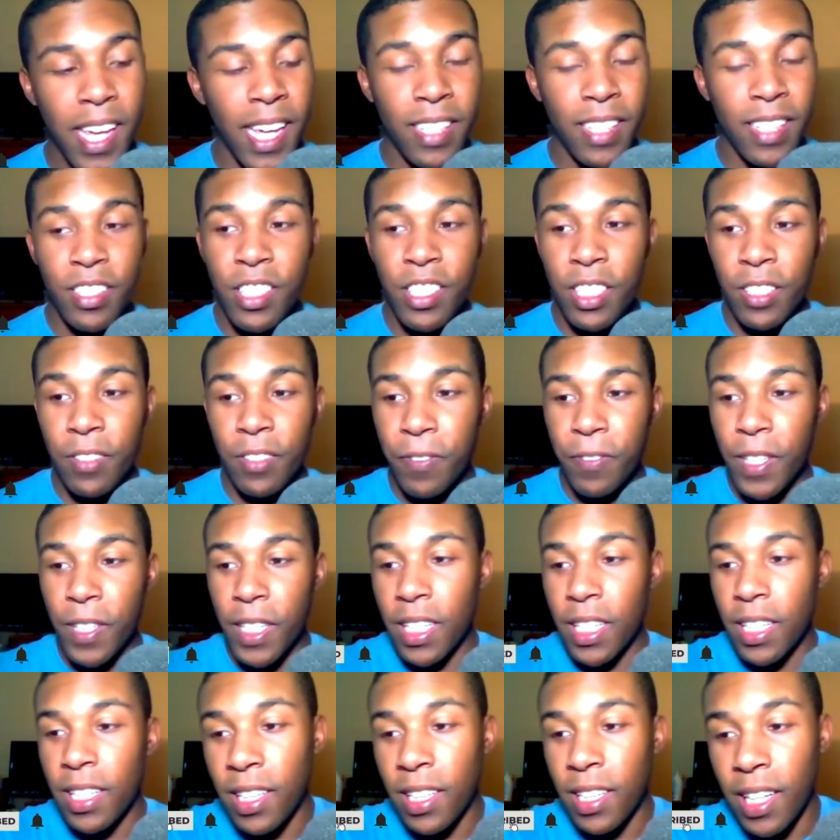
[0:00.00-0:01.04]
it's just
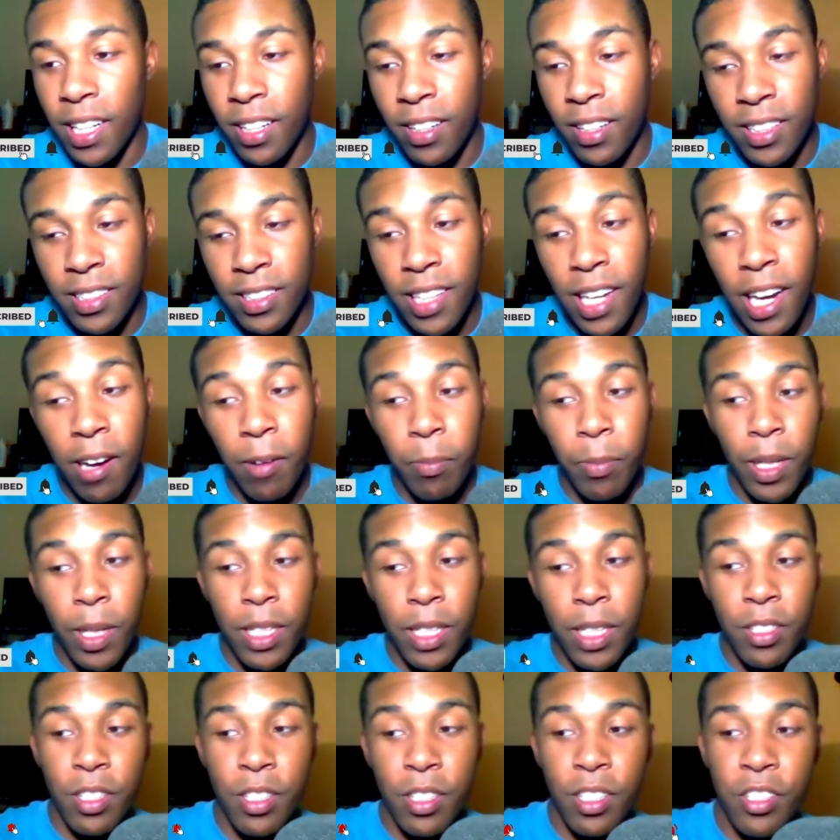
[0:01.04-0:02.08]
freaking hilarious how
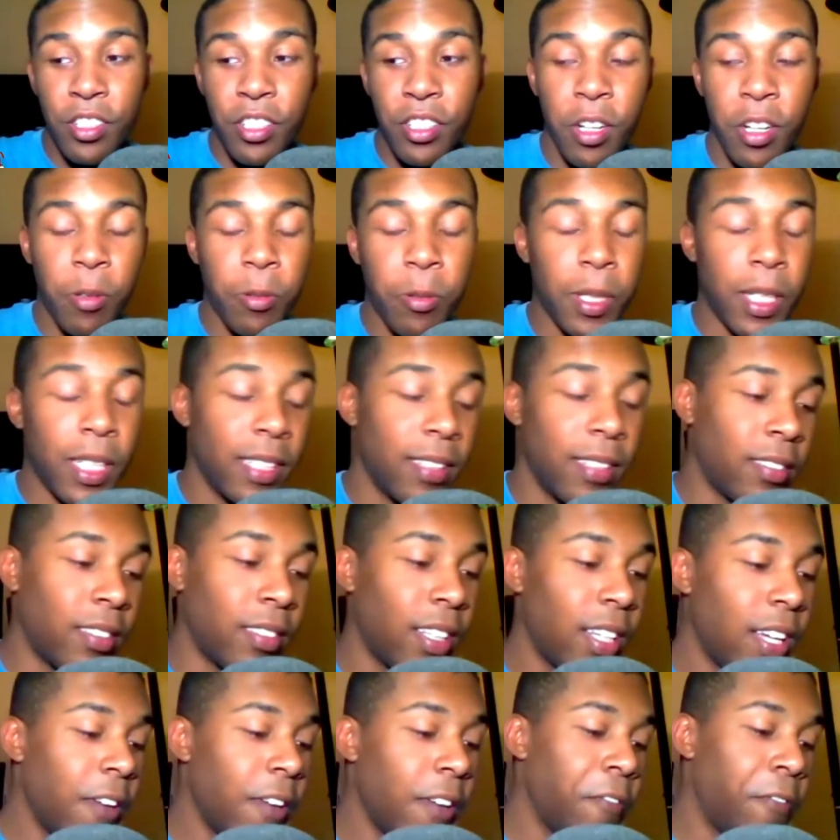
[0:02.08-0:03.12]
much this show is
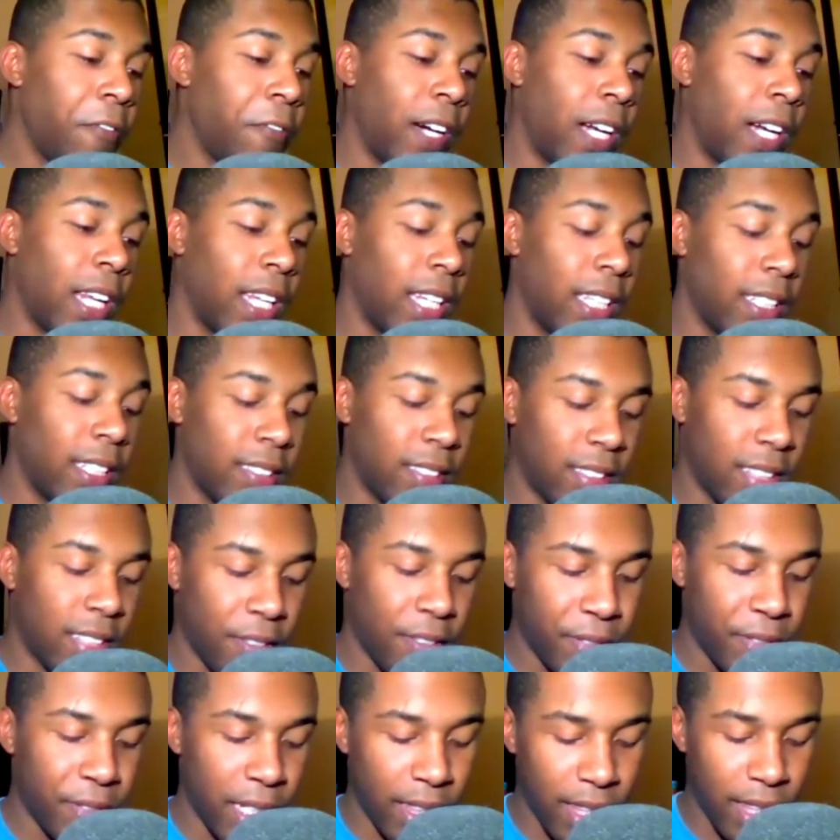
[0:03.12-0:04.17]
funny and
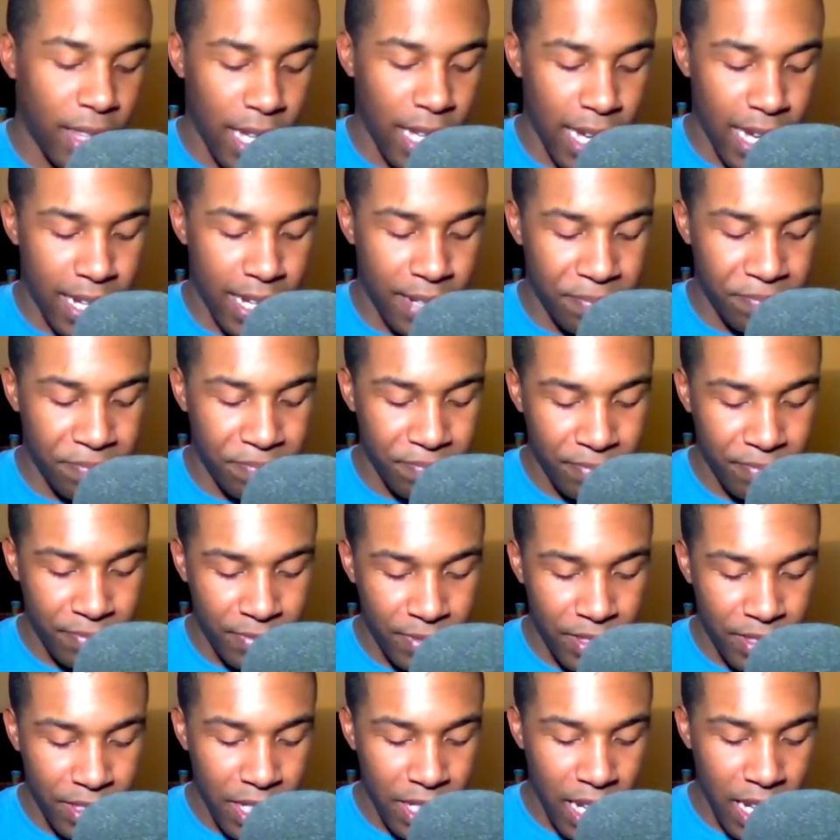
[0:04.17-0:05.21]
stuff like that.
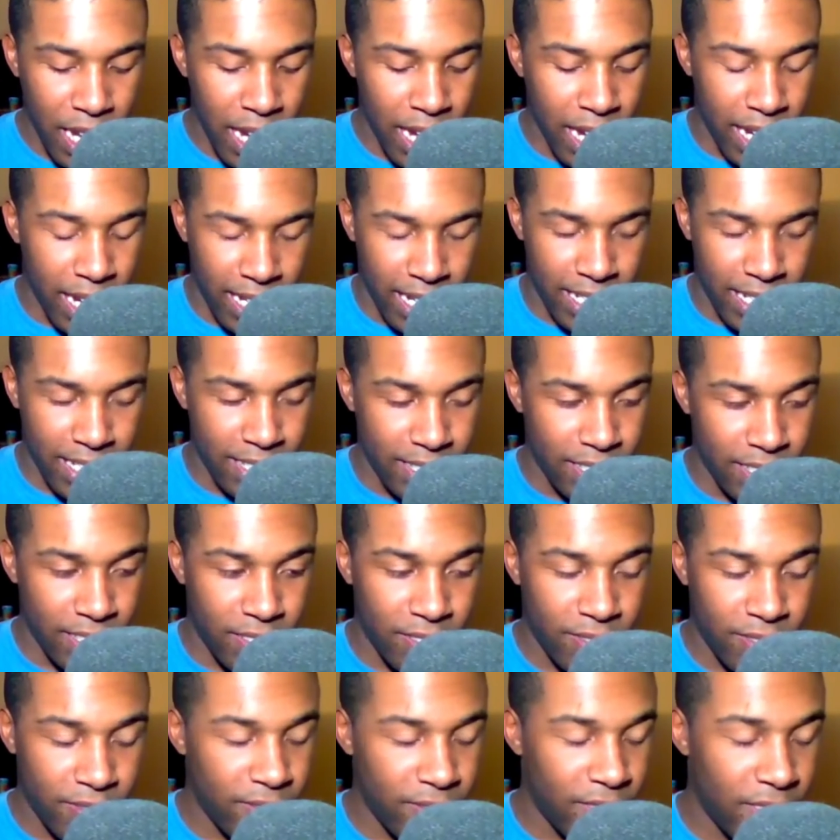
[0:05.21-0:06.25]
And
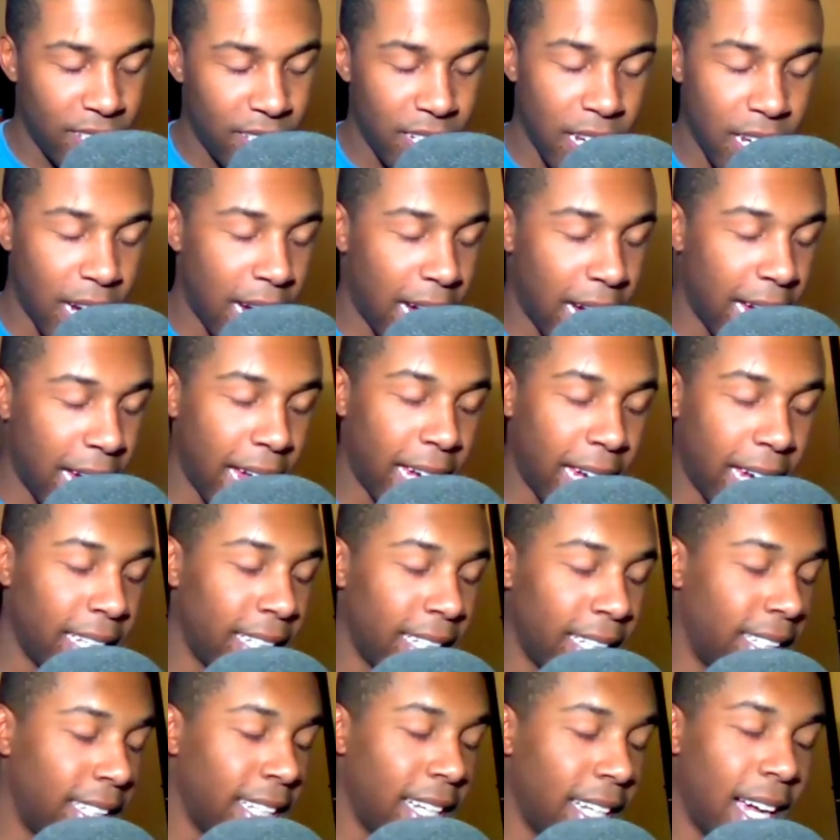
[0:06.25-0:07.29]

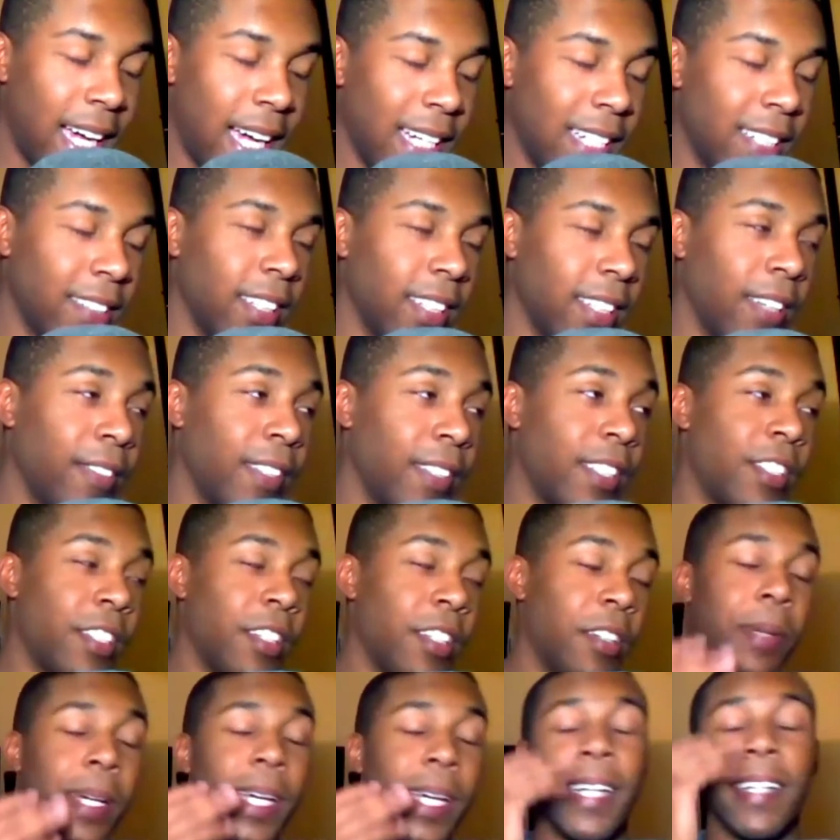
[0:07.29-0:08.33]
I just love this
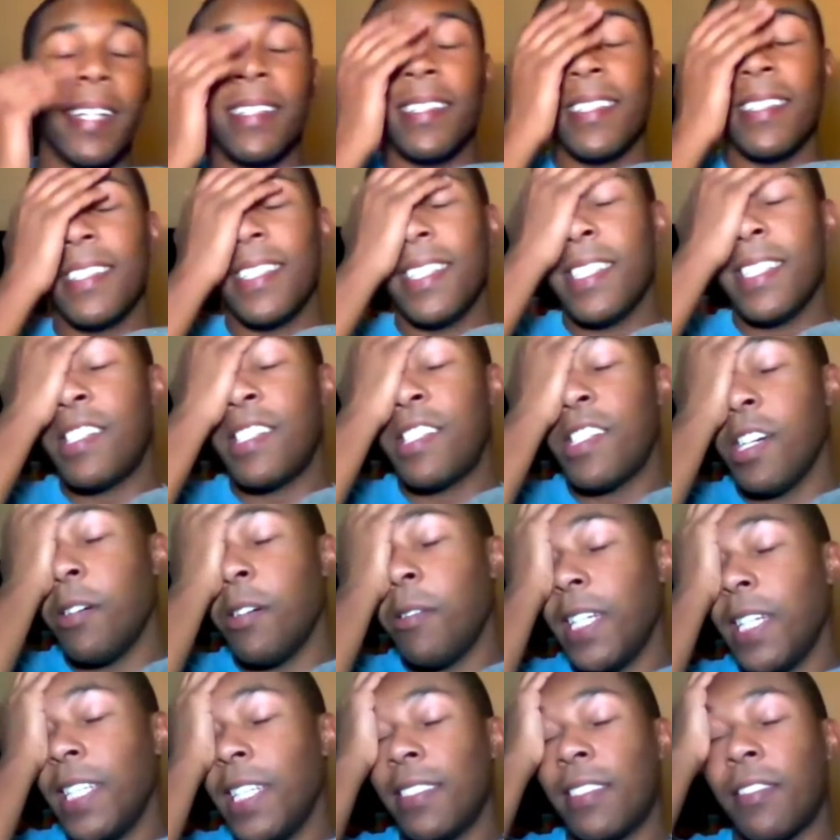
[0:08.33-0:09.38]
show, man. This
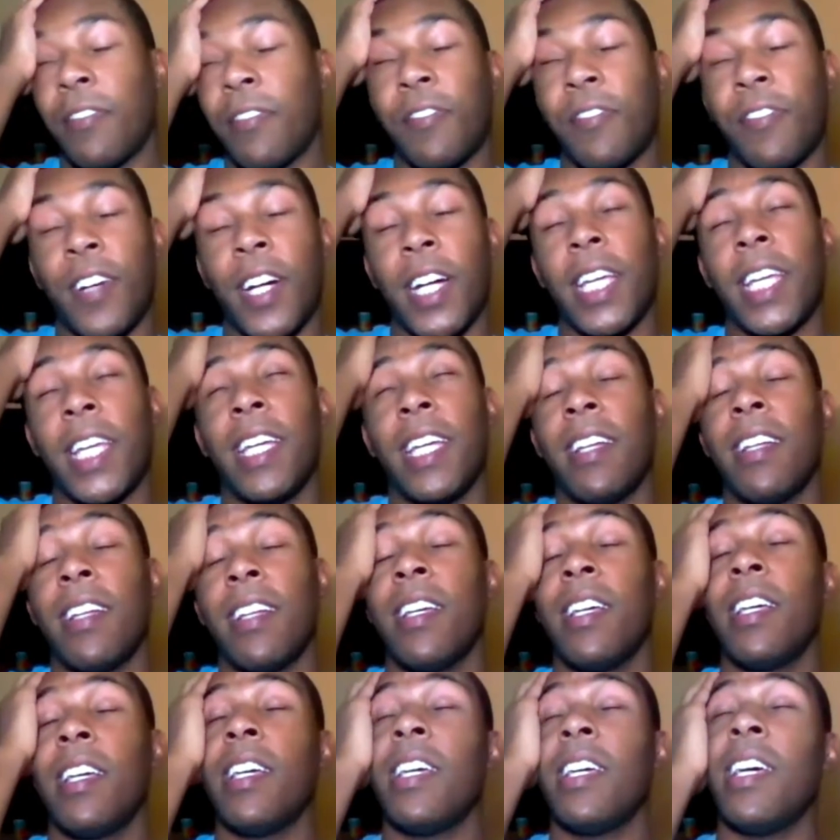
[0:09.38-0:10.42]
show is freaking
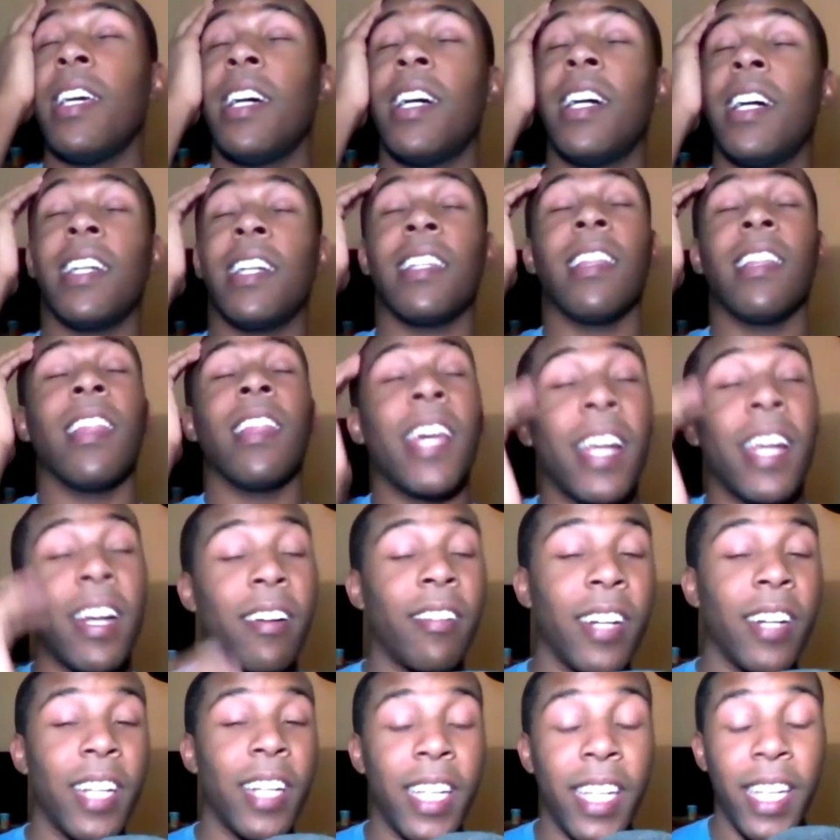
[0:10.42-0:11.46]

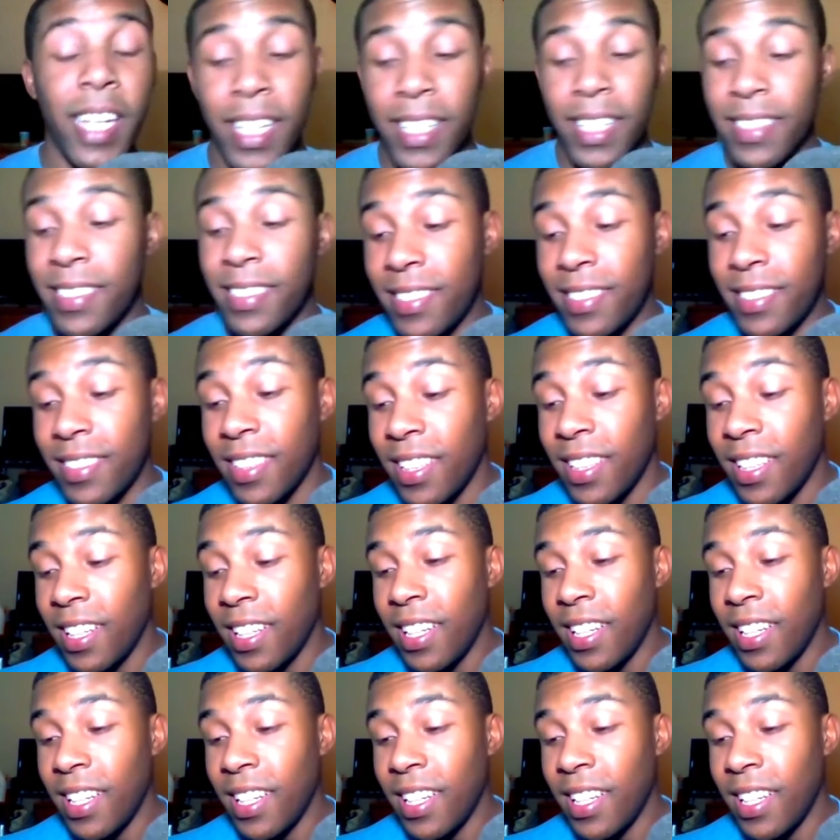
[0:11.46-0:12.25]
hilarious.